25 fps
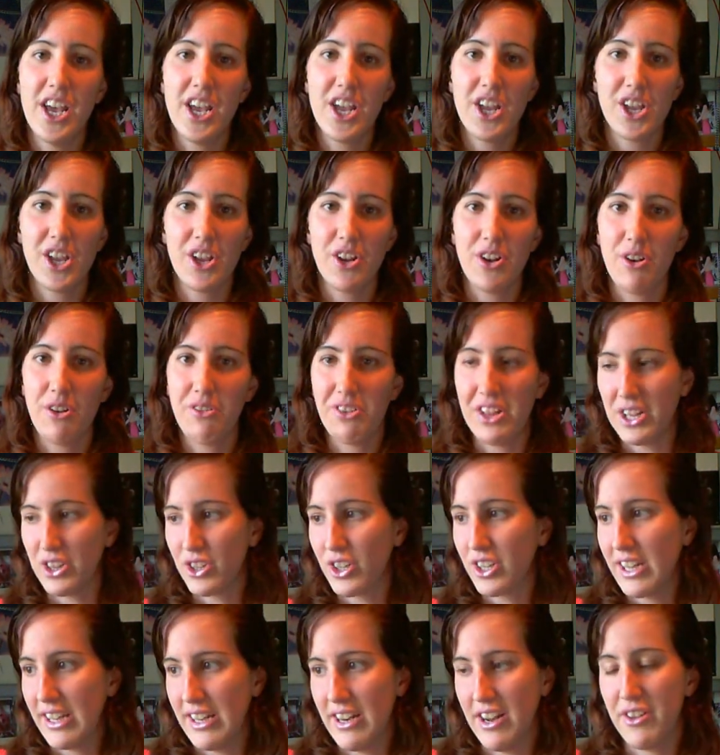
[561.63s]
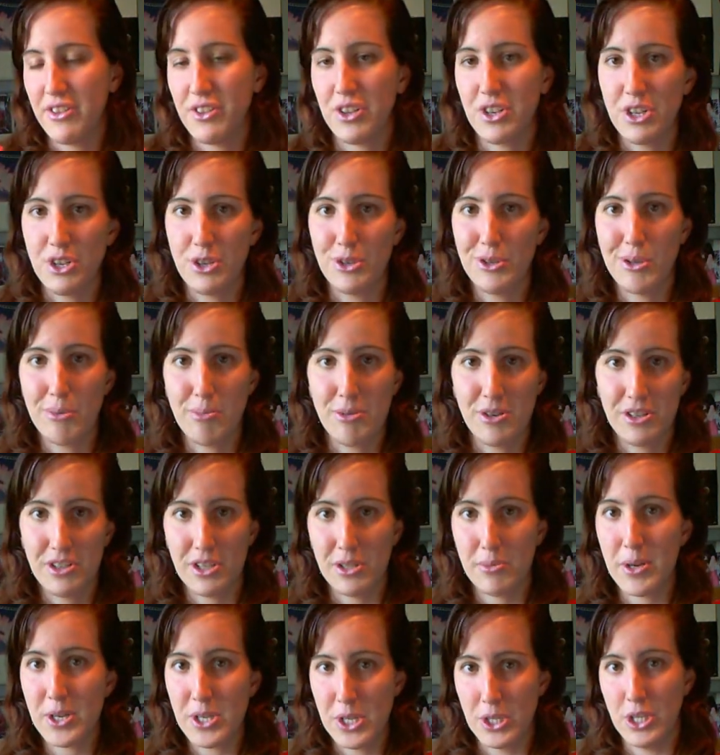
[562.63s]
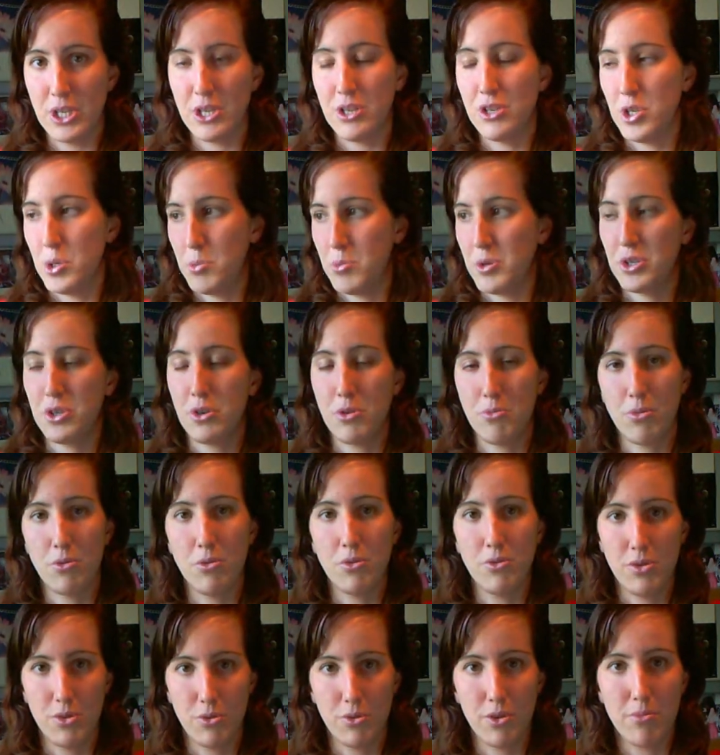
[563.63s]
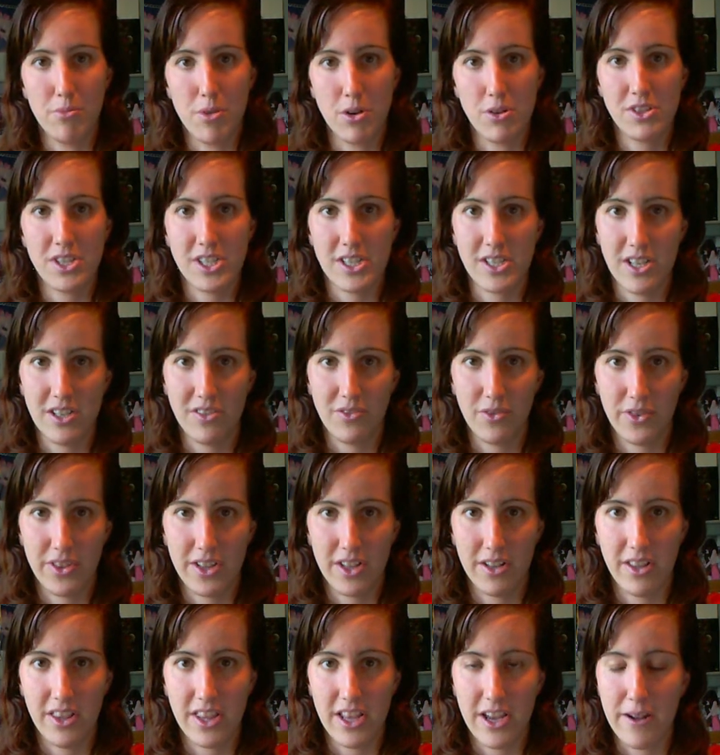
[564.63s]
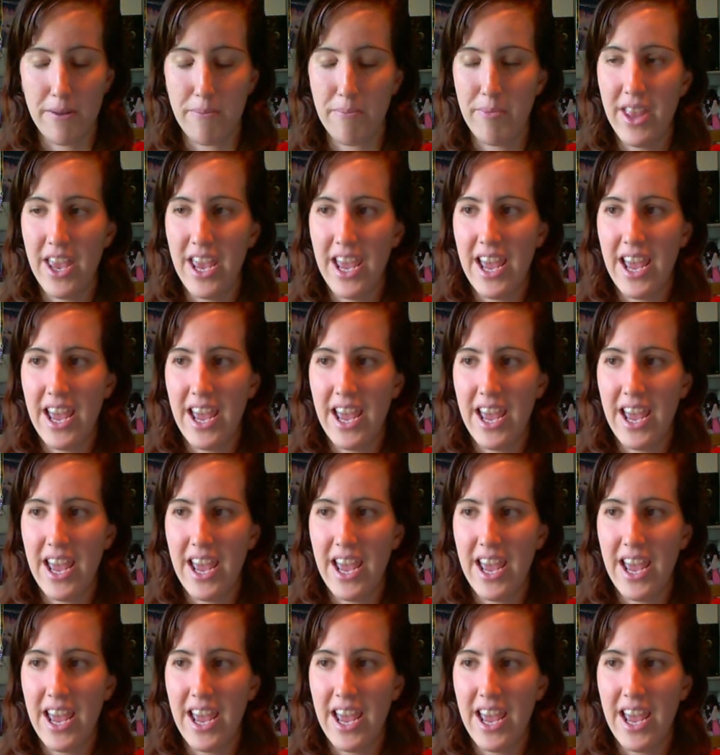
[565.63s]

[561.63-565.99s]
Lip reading: You know, they look at other YouTubers, especially YouTubers who are more successful than them,